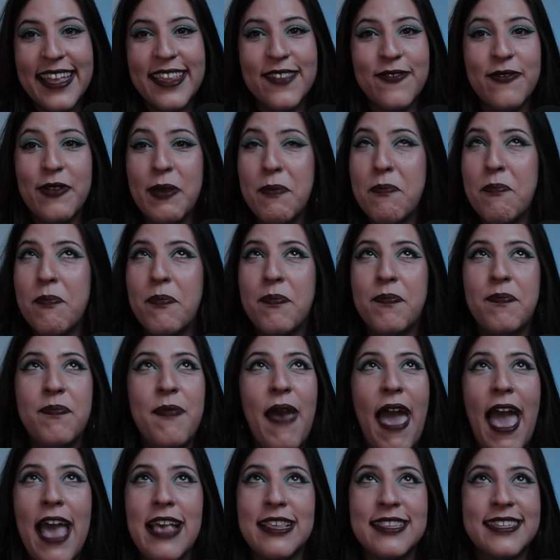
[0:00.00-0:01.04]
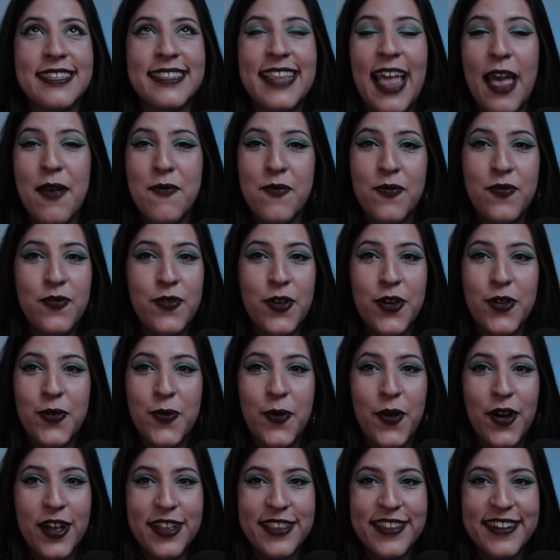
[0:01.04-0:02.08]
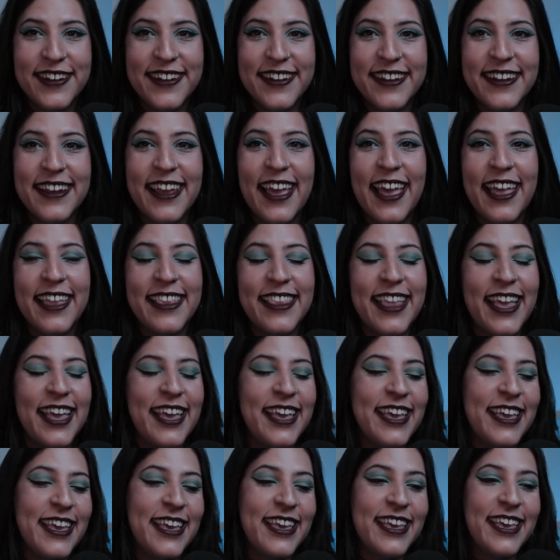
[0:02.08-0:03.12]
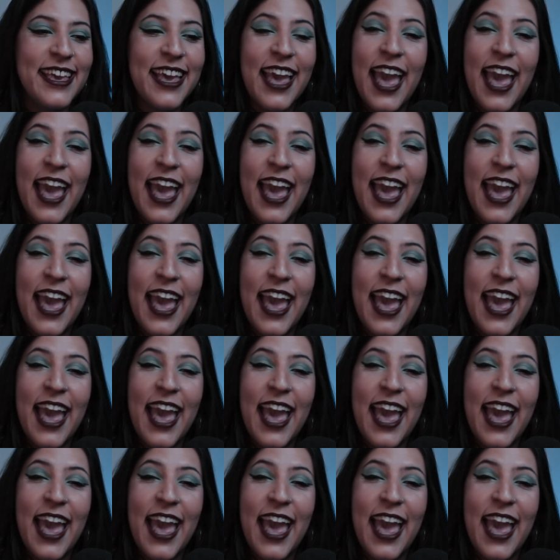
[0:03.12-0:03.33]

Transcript: and we asked them for water, and they